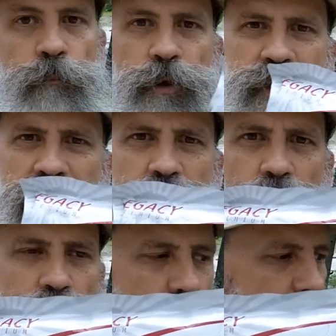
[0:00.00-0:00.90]

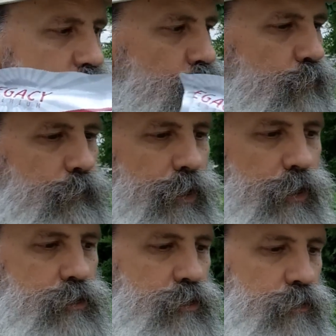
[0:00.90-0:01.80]
potato soup
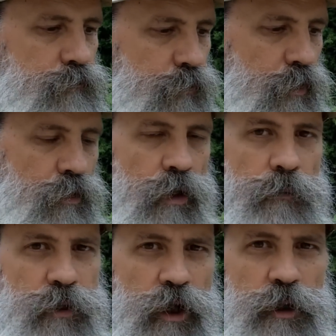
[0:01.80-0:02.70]
mix.
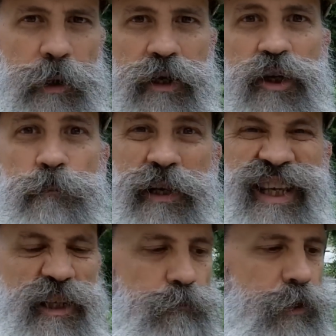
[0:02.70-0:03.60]
I'm talking about
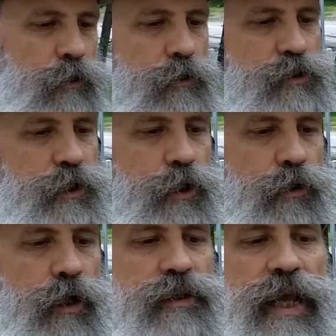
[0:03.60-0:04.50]
complete meals
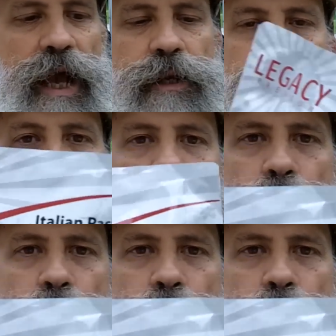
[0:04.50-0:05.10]
here, Italian